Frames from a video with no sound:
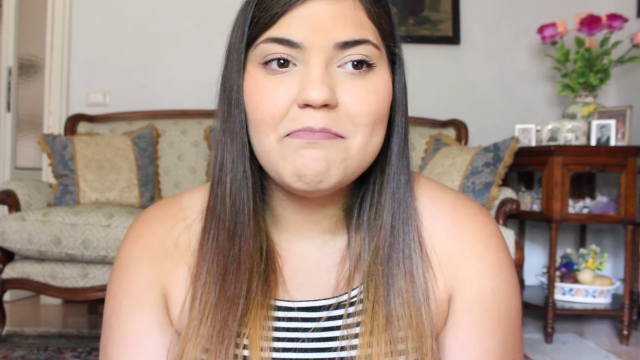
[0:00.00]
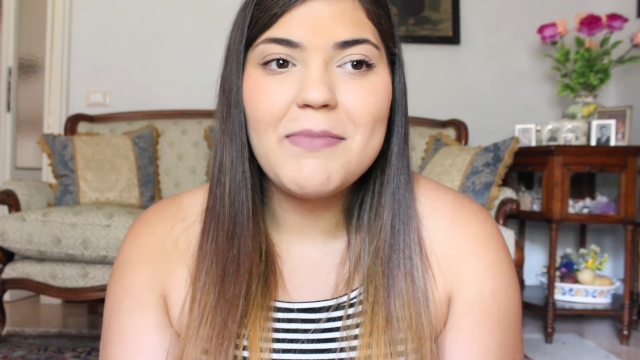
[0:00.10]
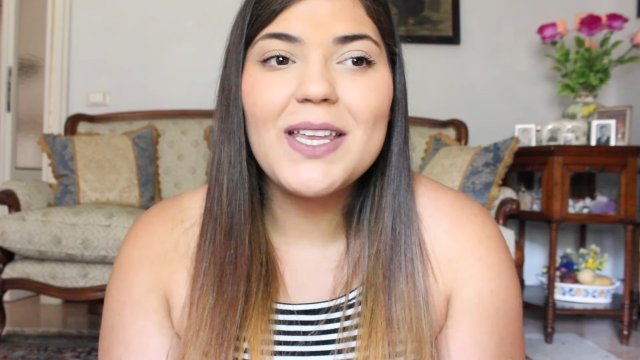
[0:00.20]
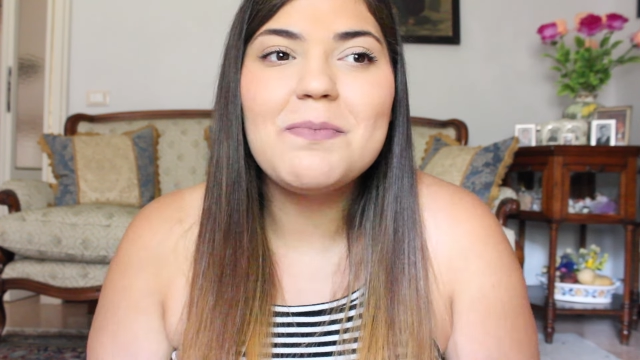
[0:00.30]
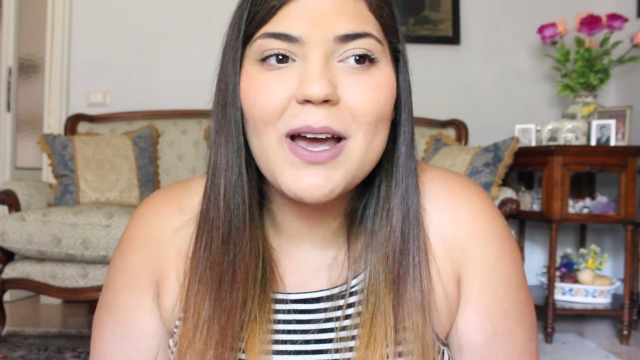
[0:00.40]

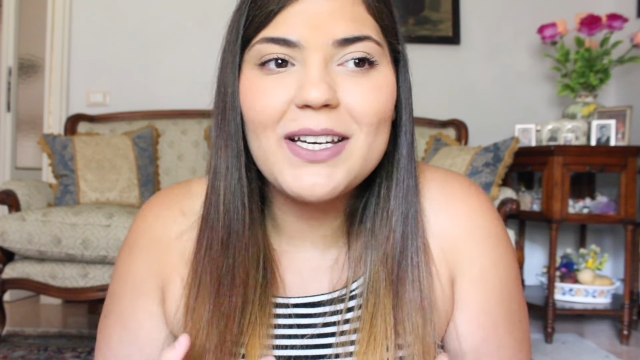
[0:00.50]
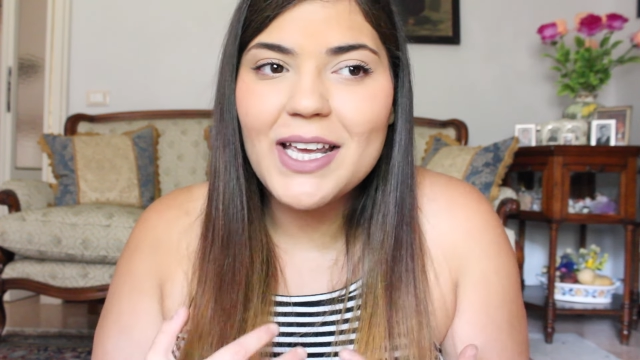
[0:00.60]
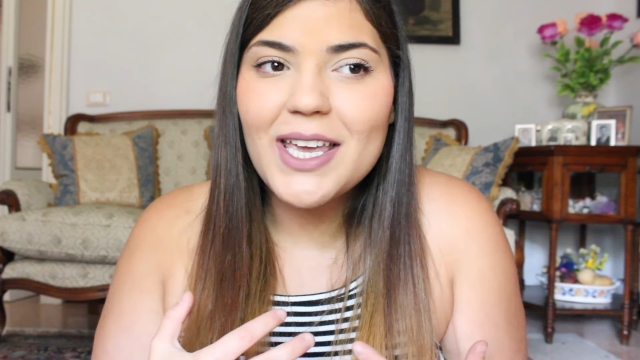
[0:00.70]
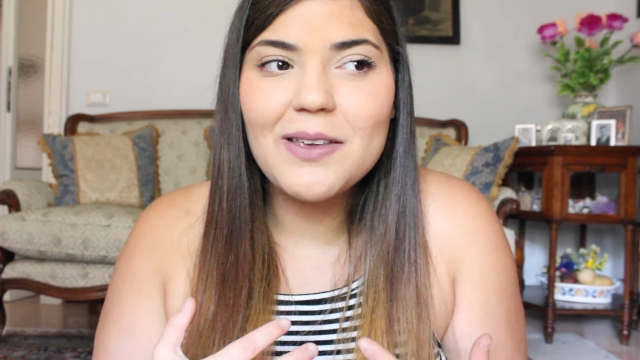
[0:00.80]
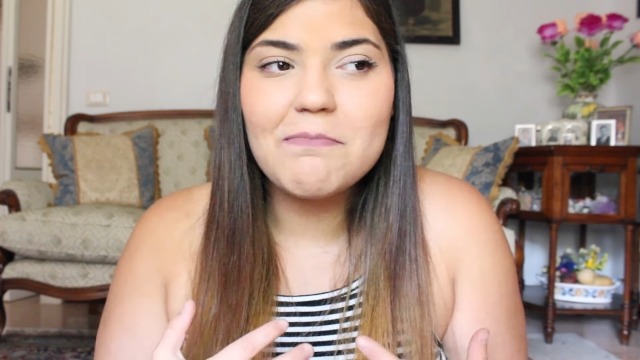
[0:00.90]
made my
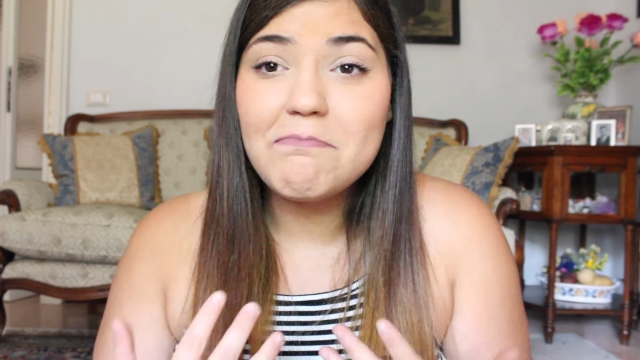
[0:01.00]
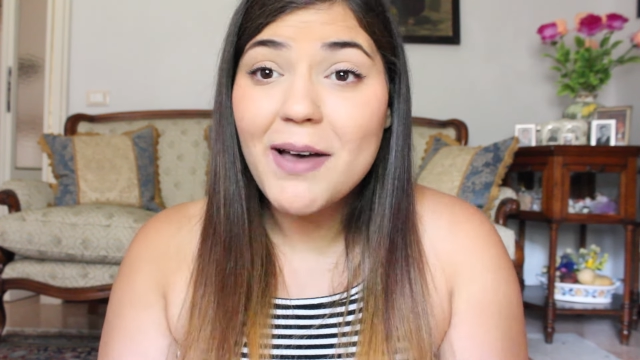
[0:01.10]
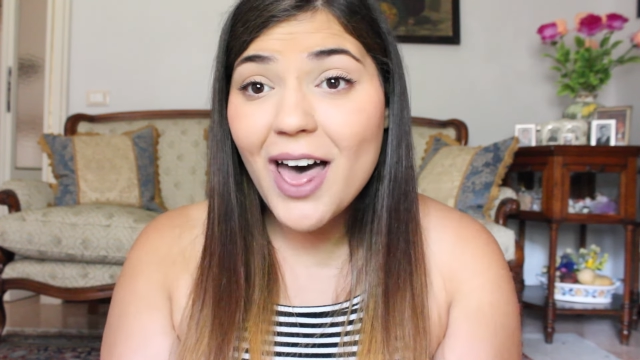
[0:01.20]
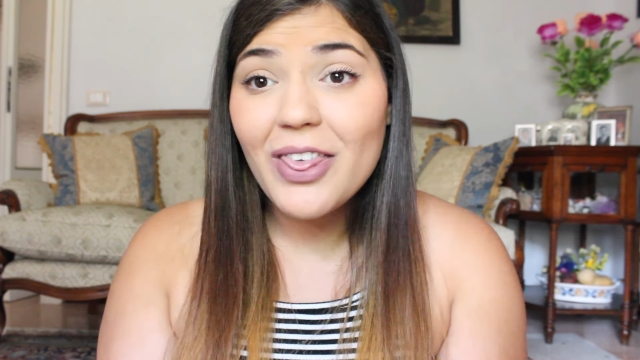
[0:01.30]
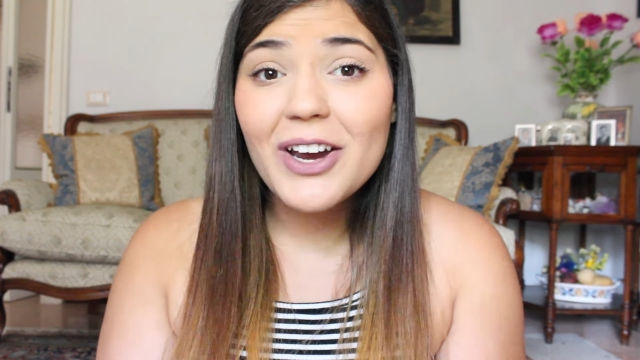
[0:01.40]
day
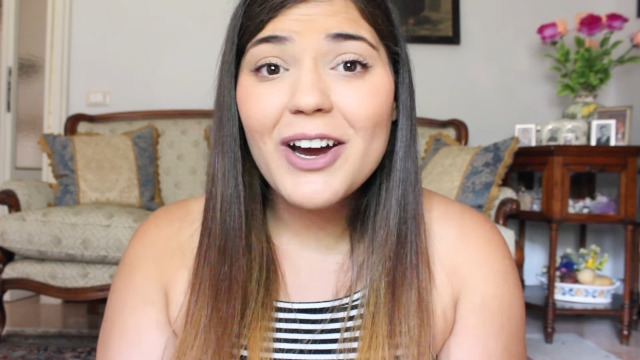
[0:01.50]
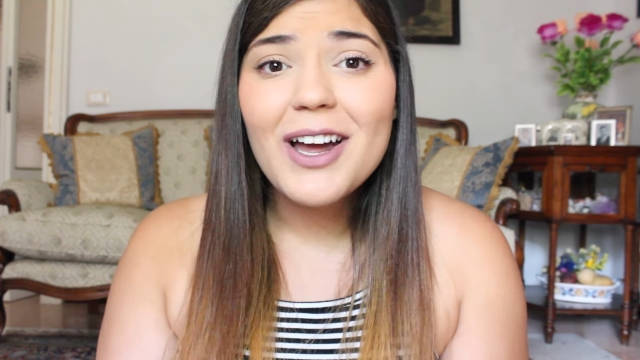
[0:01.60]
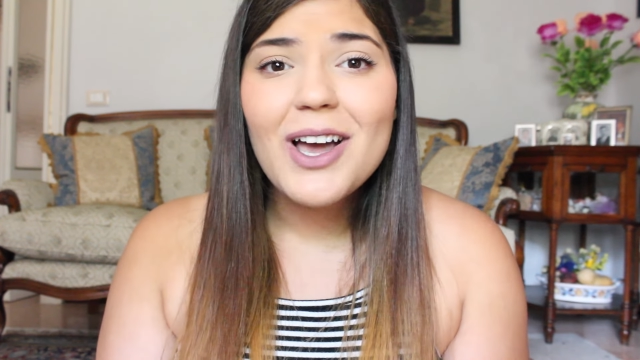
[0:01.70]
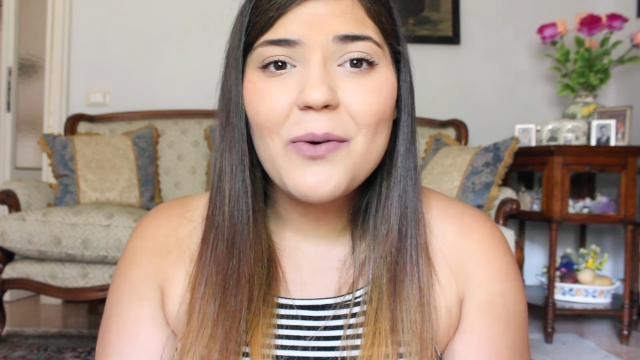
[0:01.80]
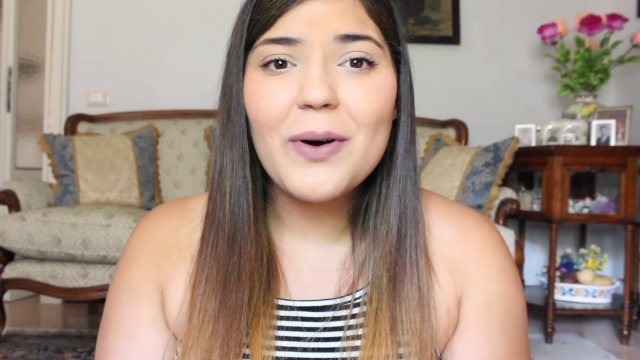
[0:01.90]
better.